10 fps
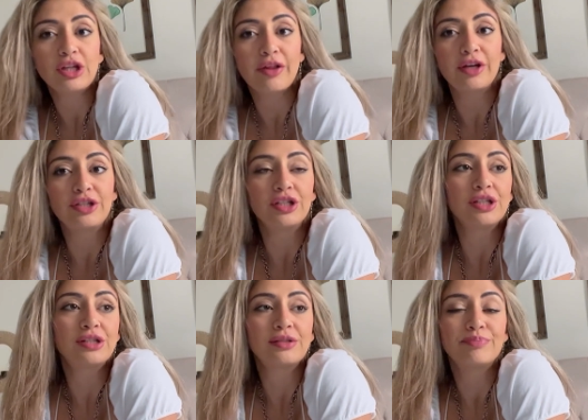other
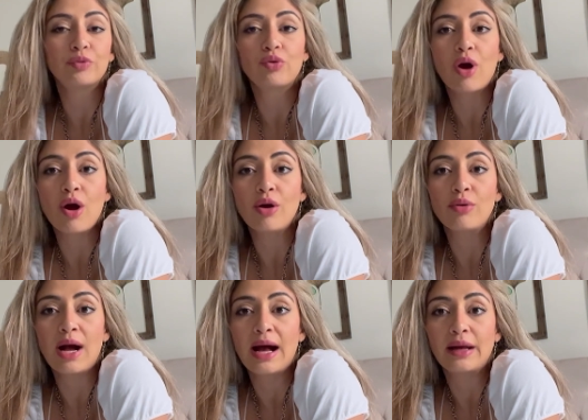just grow
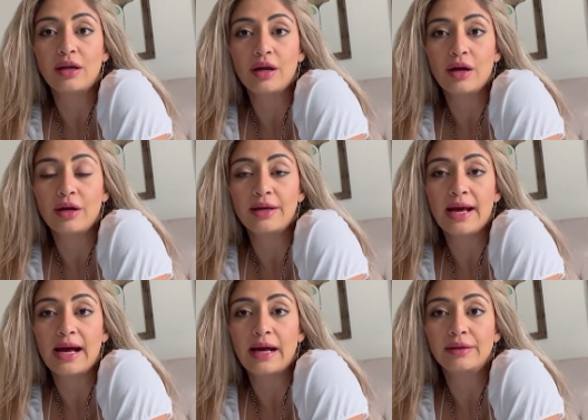and learn,
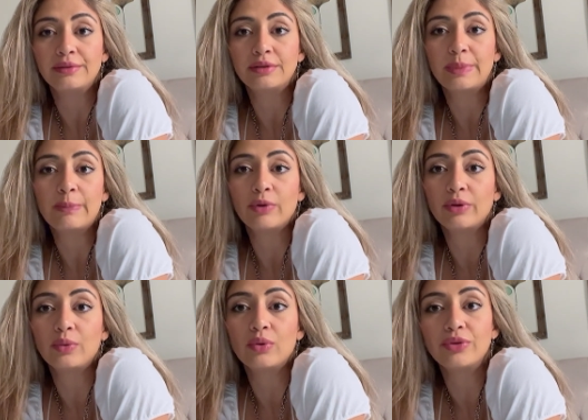and people
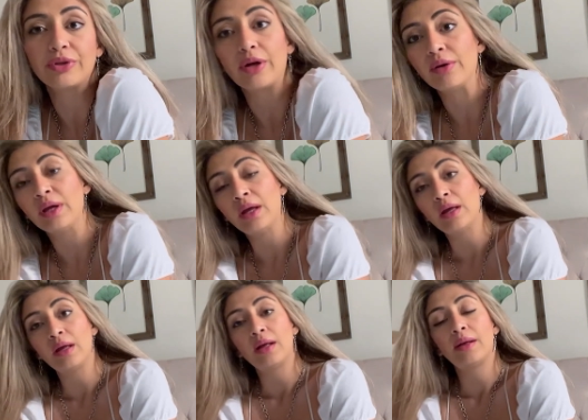who are also
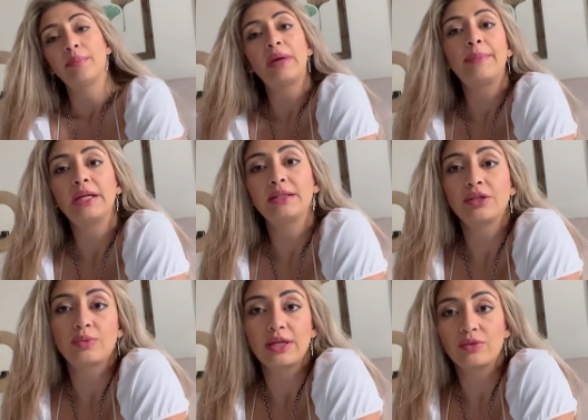maybe in a
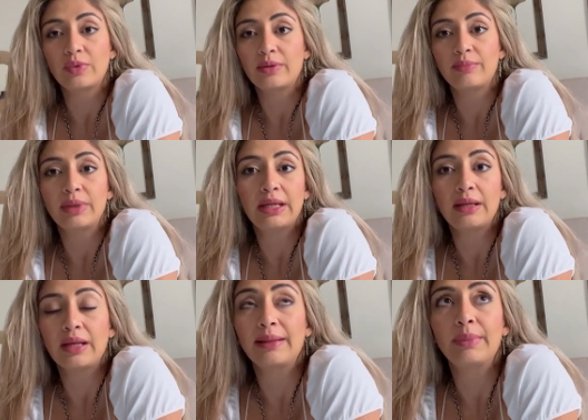situation where
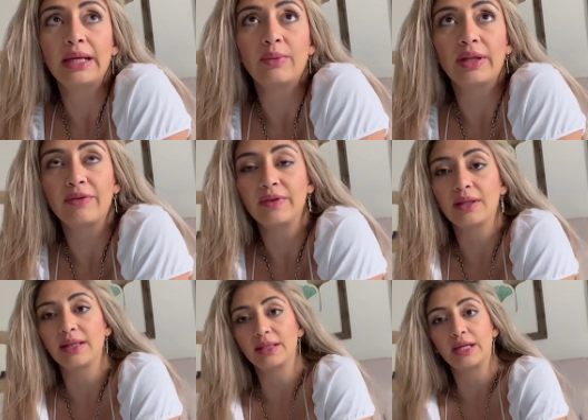like me, where they feel
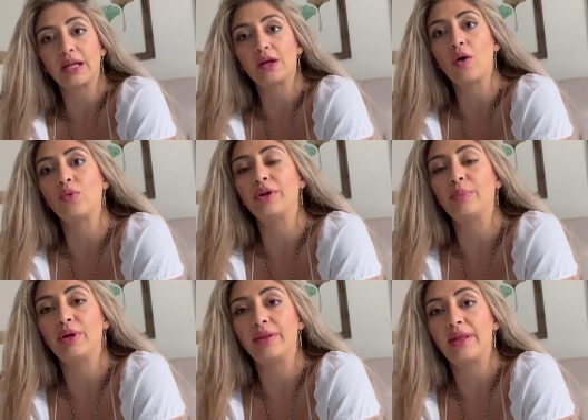like they're getting older
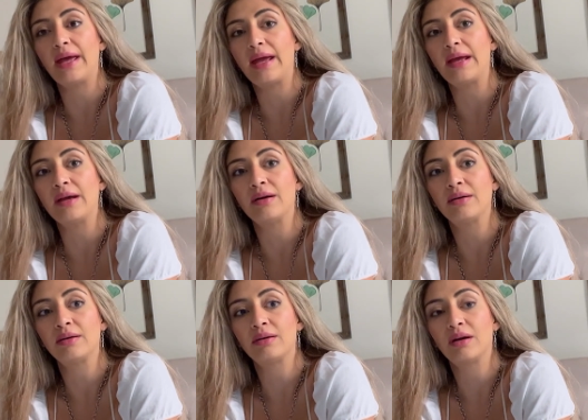but they
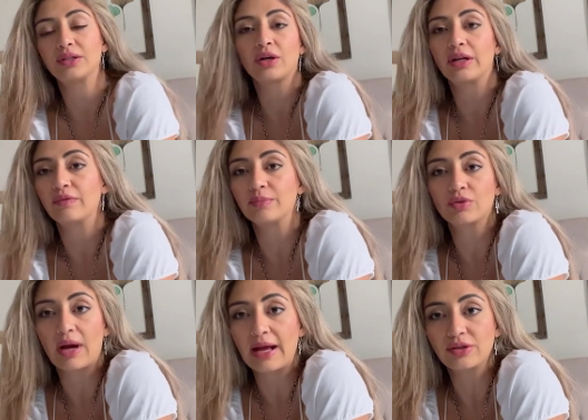are starting from
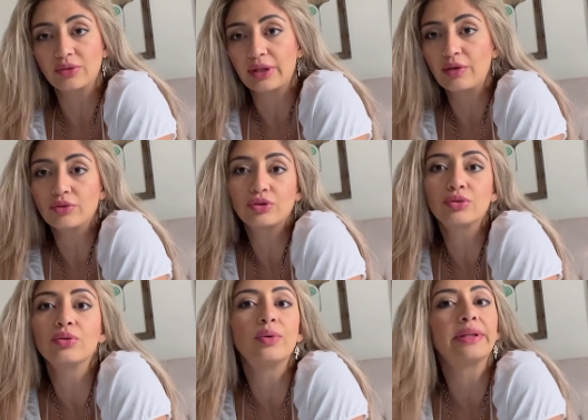scratch, or they're not
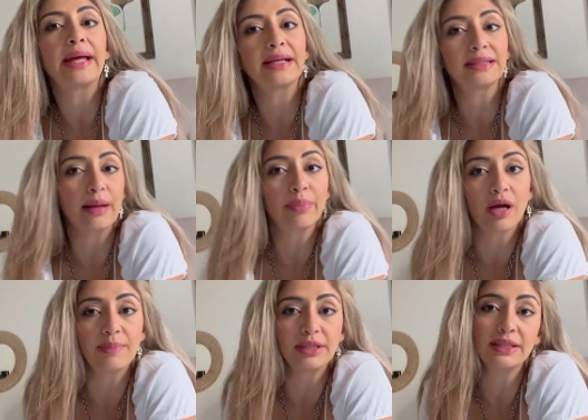sure what their exact
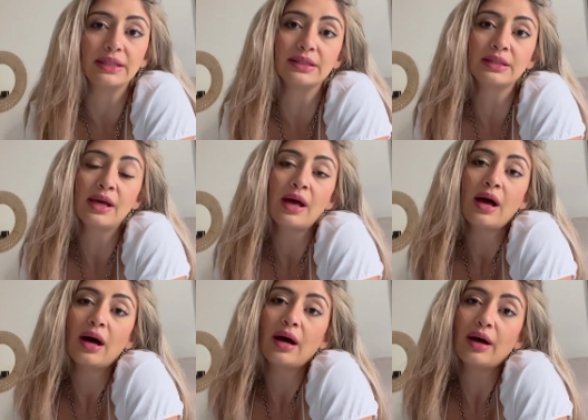purpose is.
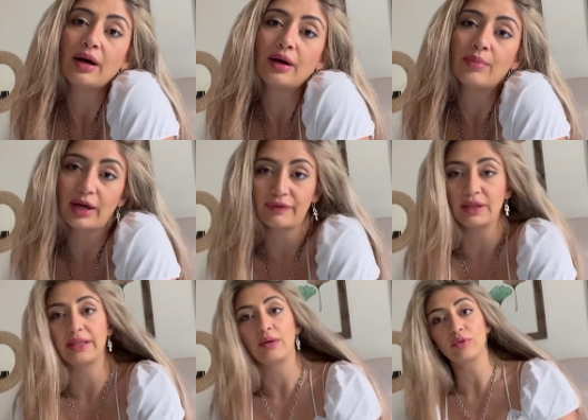I feel
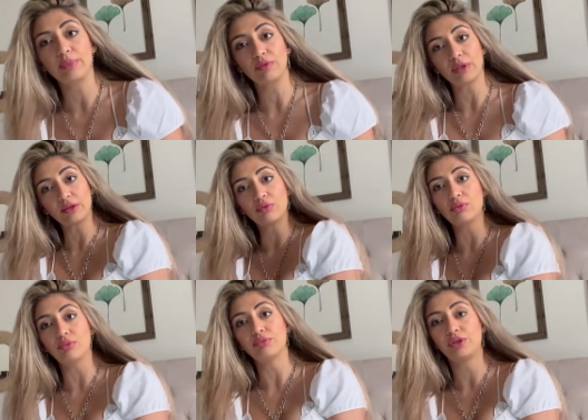like that would be really
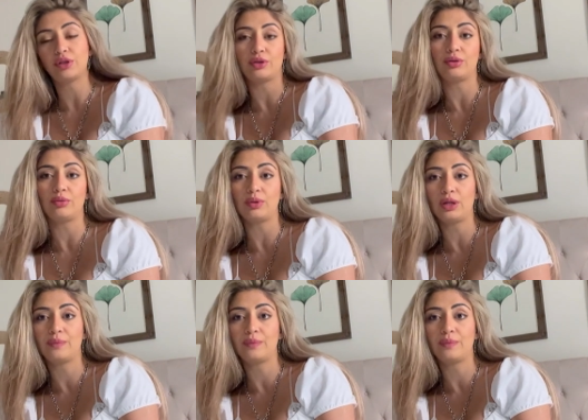cool to